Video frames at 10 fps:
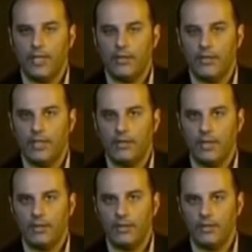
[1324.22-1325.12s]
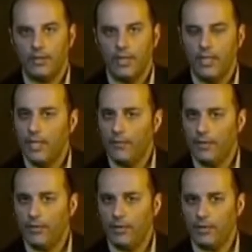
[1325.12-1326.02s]
and ice age theorists if
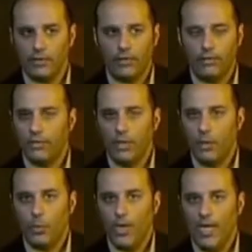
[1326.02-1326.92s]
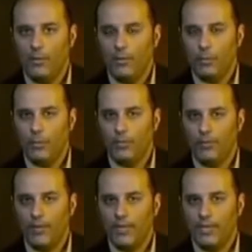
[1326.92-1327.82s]
you have nothing to lose, why
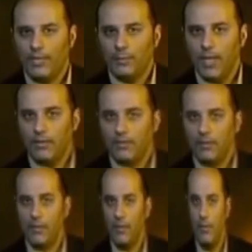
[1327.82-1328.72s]
remove these passages?